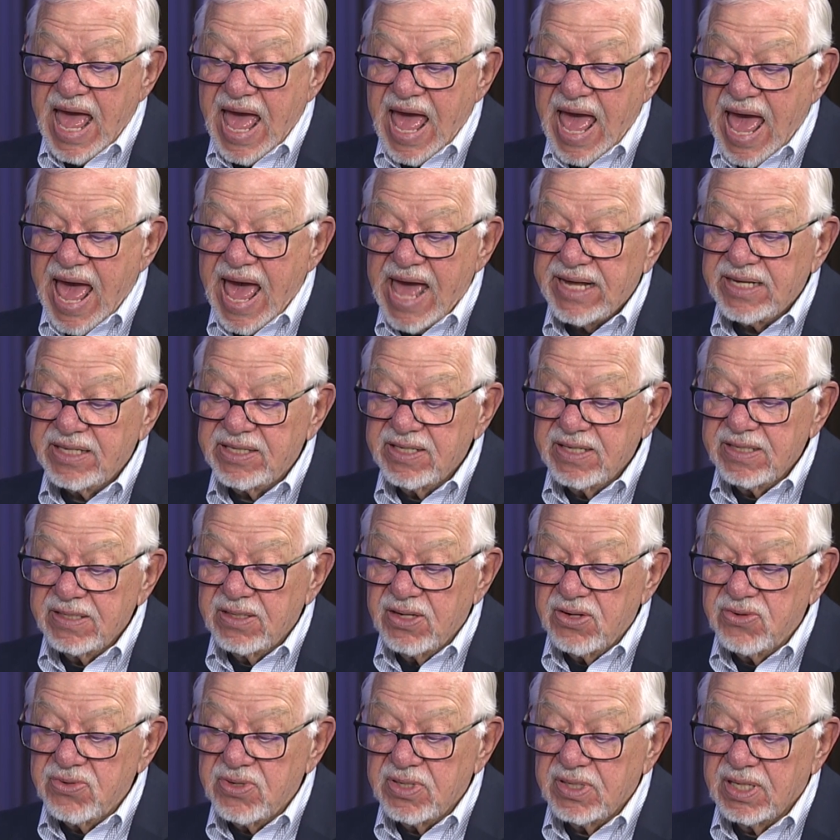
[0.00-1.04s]
Acting
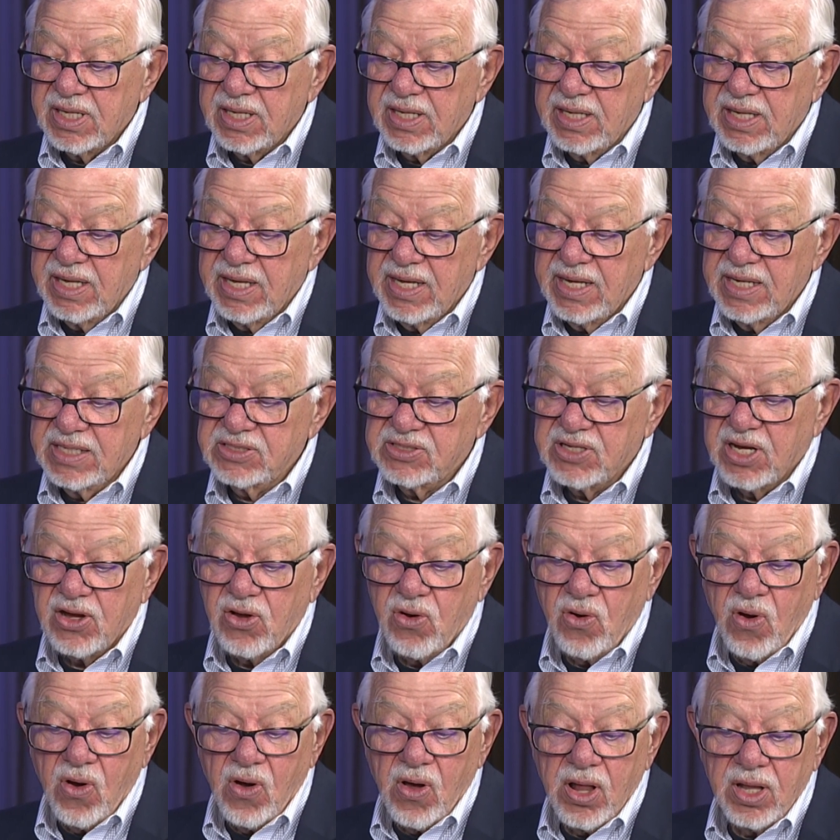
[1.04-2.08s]
locally is a
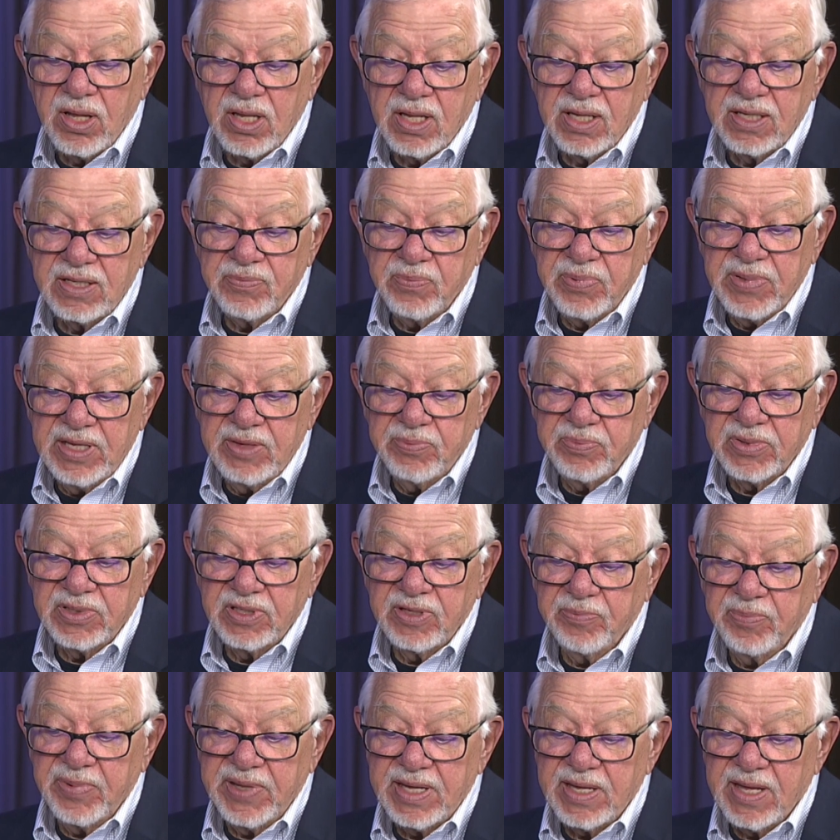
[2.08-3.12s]
call on people to
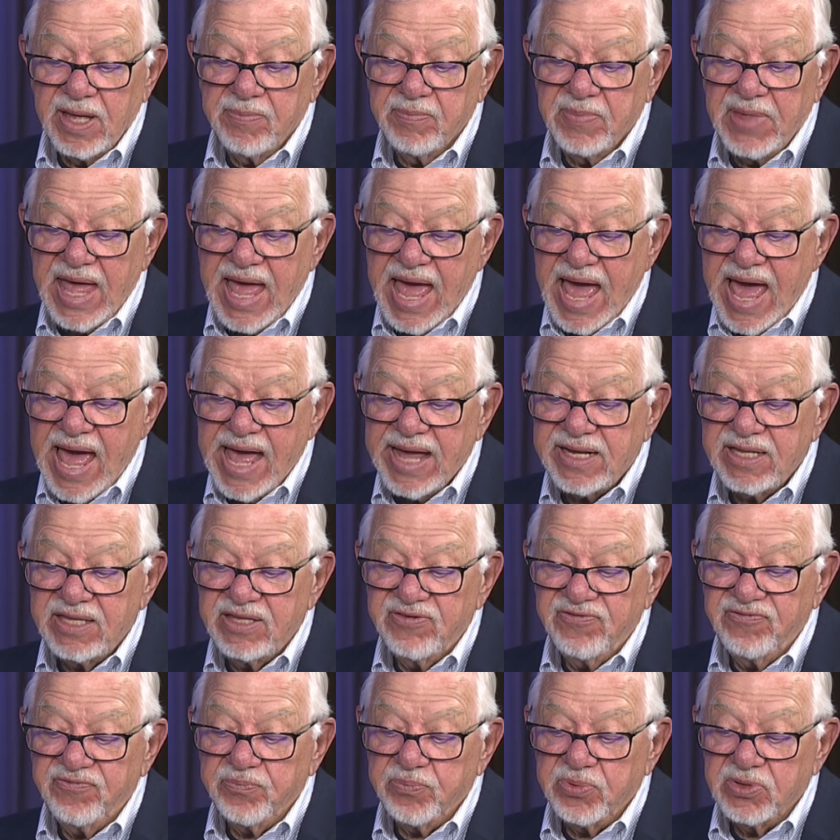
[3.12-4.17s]
become
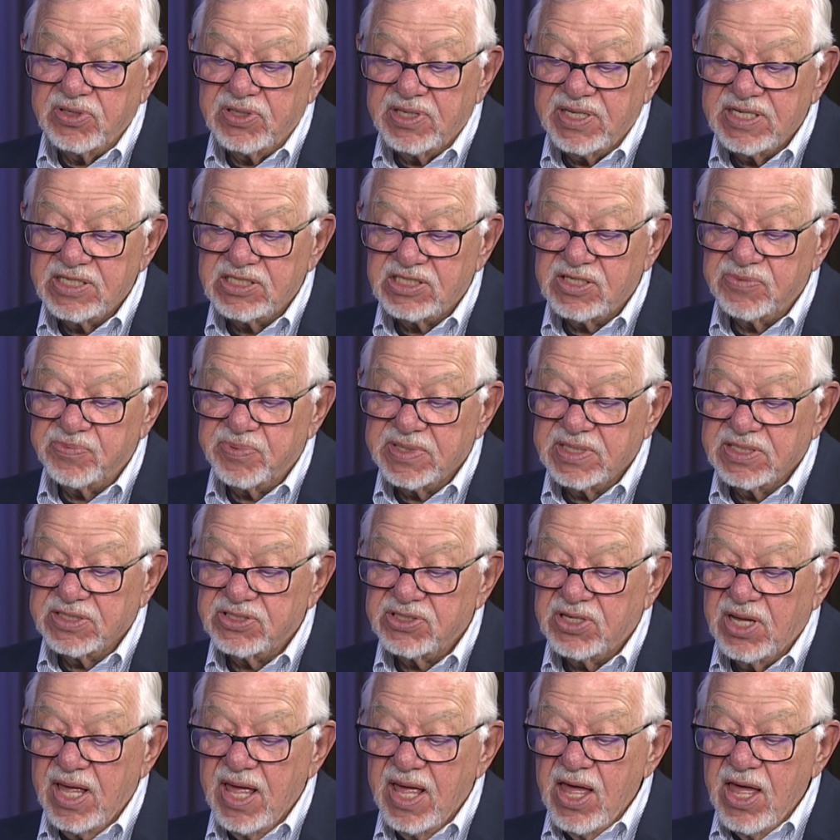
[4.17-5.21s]
active
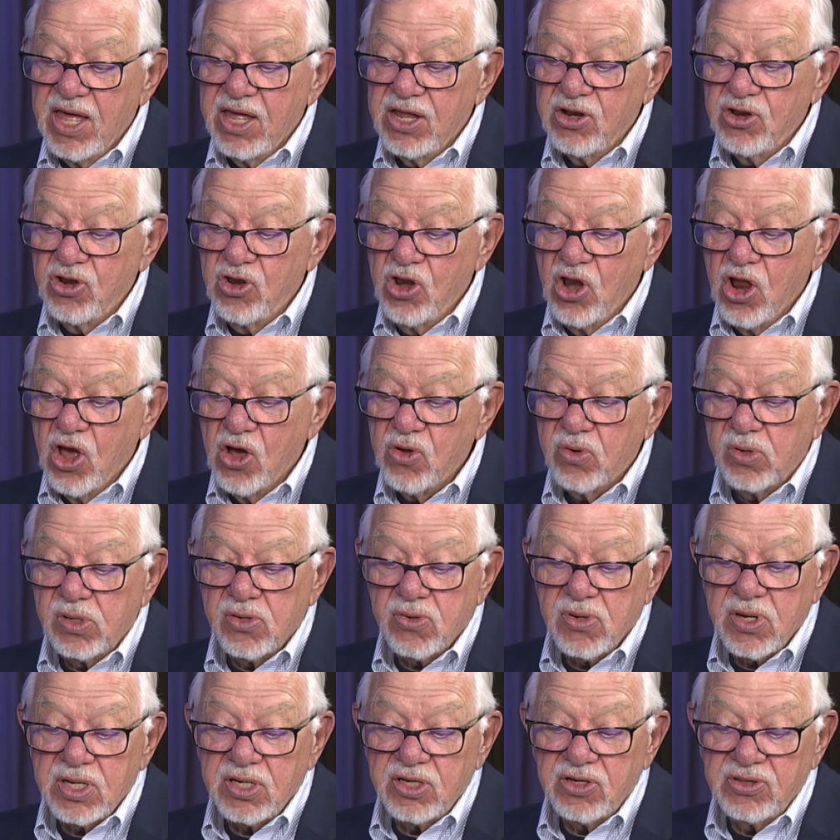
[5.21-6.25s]
participants, no
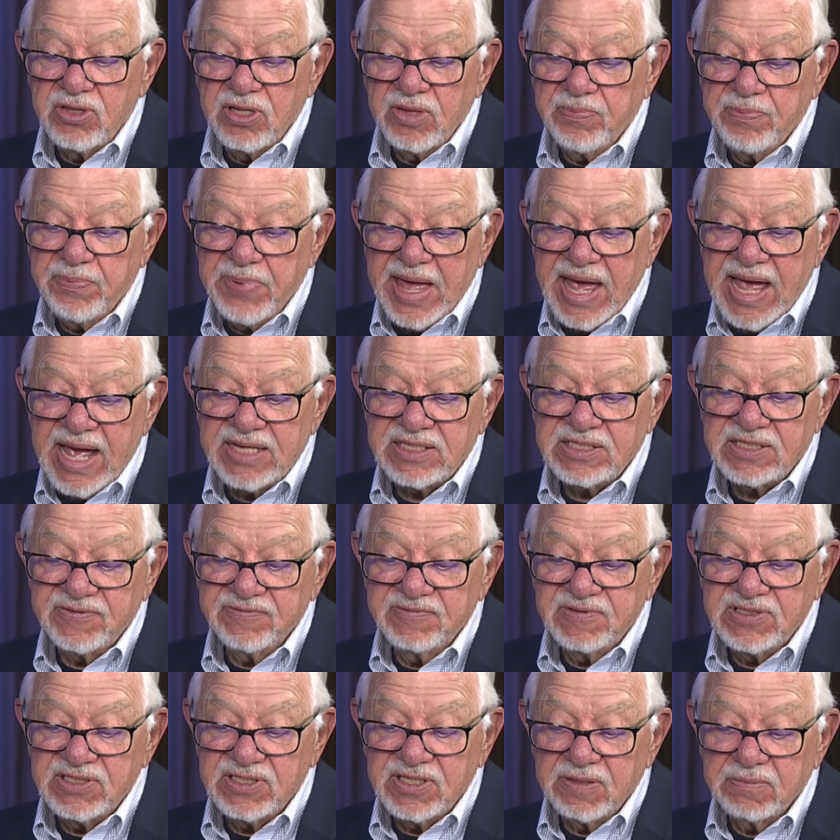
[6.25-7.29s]
longer the
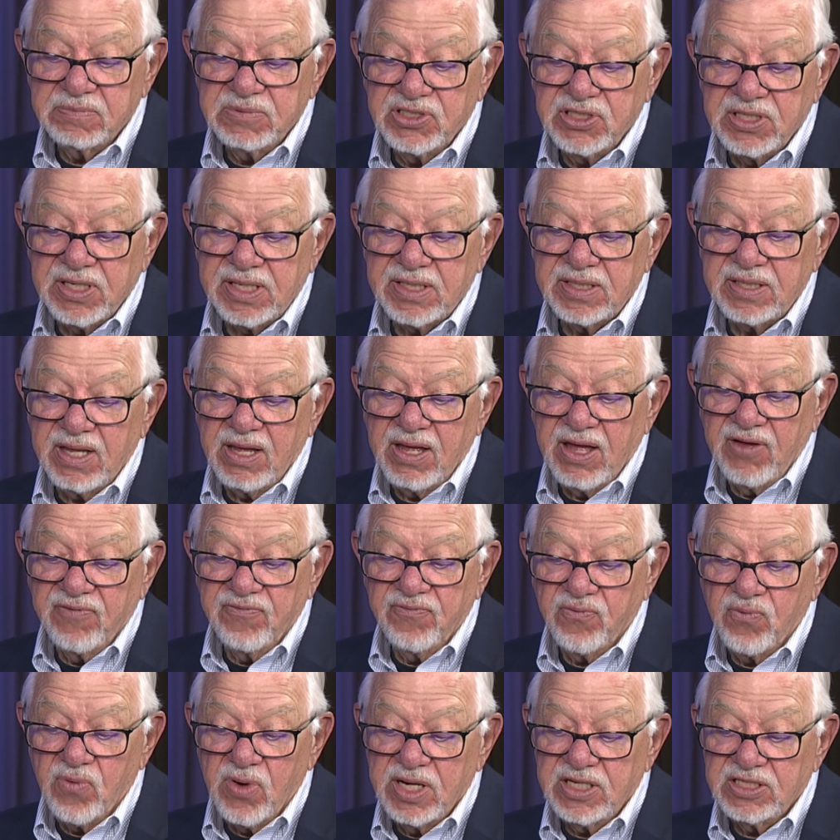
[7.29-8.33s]
passive subject
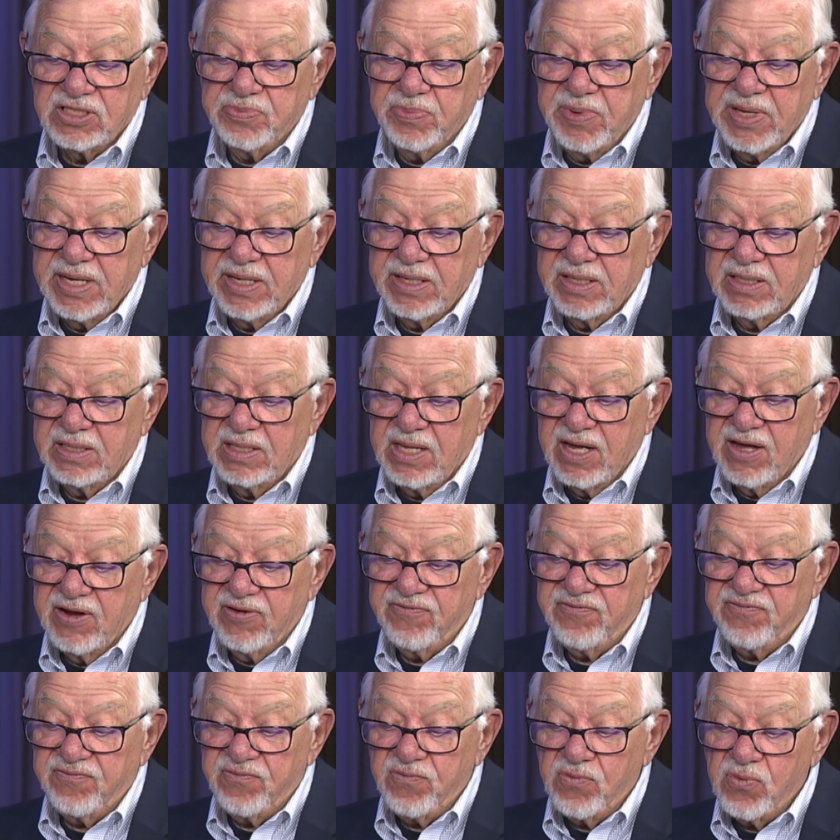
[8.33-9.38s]
of what is being done
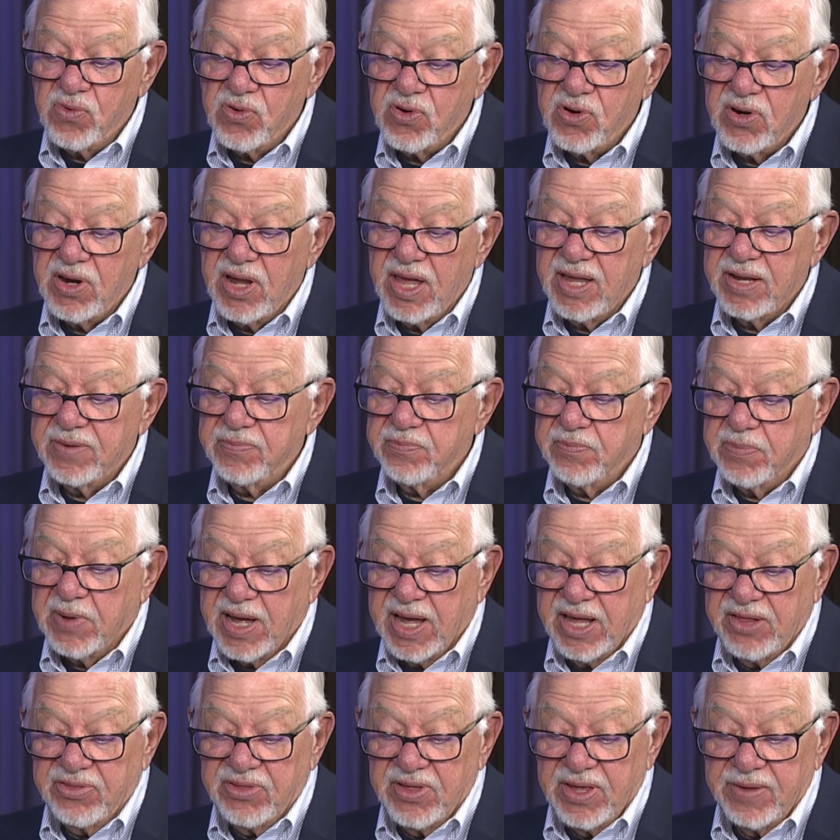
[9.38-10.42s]
for and
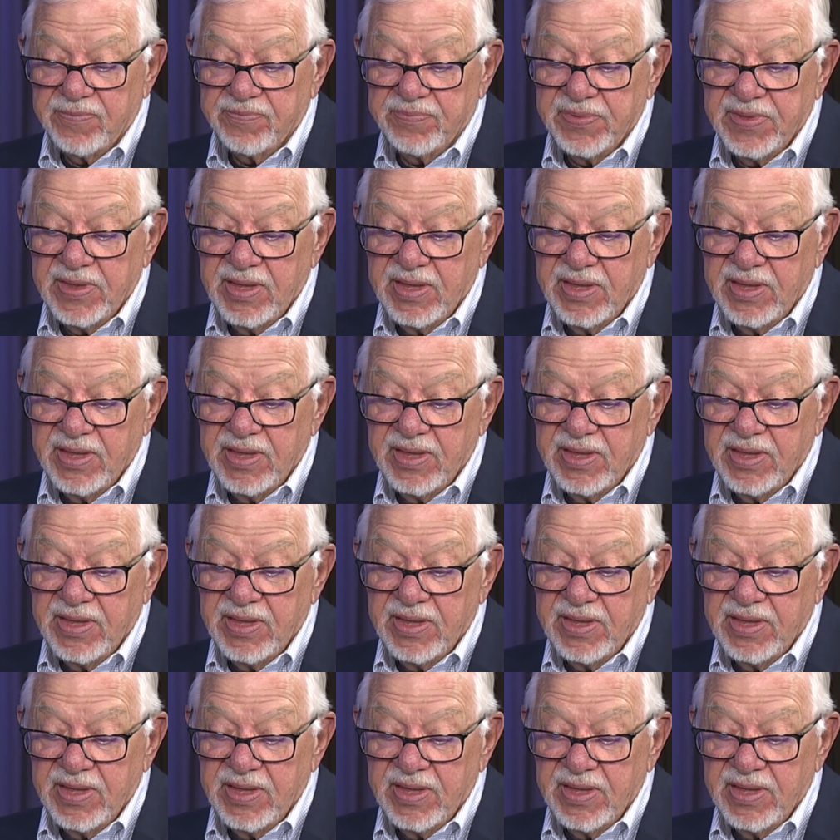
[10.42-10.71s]
by them.